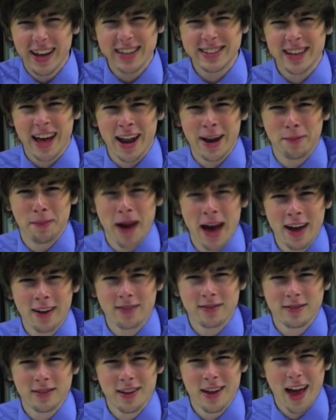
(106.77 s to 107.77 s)
Thanks, Ed and Matt.
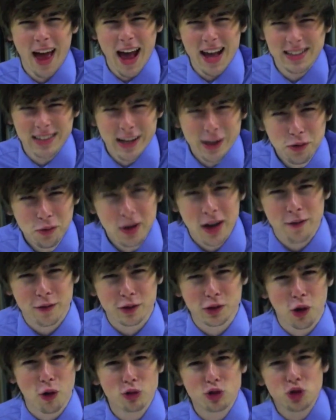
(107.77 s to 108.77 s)
Has anyone
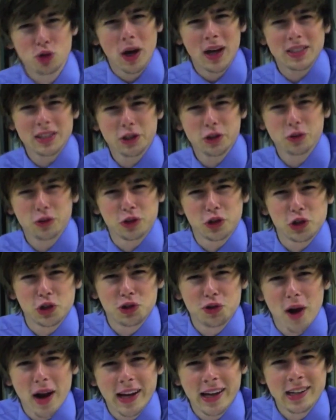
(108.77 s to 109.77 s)
ever told you guys that you look
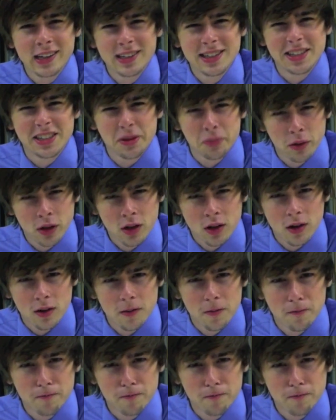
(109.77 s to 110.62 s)
strikingly similar?